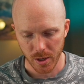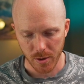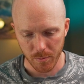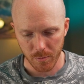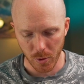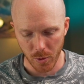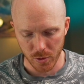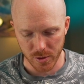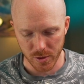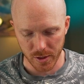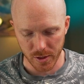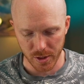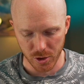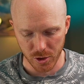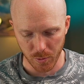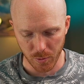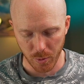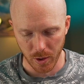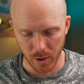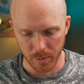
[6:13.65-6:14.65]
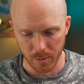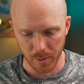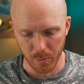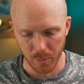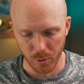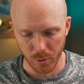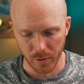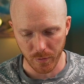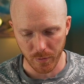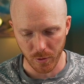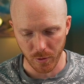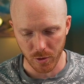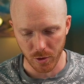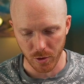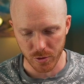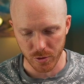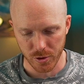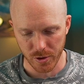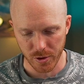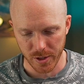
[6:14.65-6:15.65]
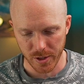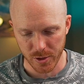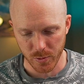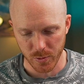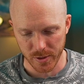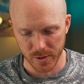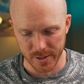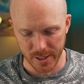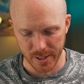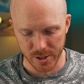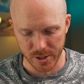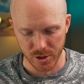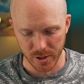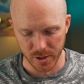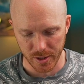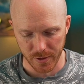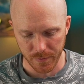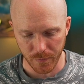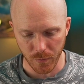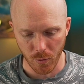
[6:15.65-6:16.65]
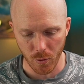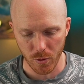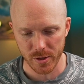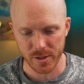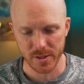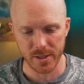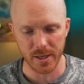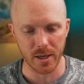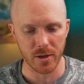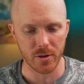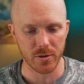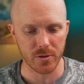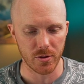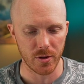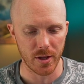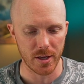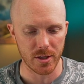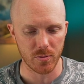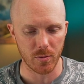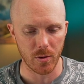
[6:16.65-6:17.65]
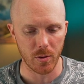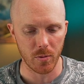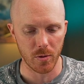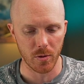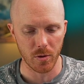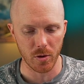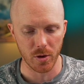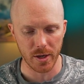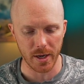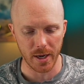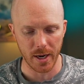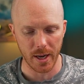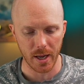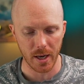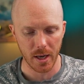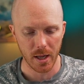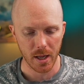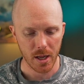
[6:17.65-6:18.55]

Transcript: Most of these are probably pre-foreclosure. This one's actually for sale, so that's what we're looking at.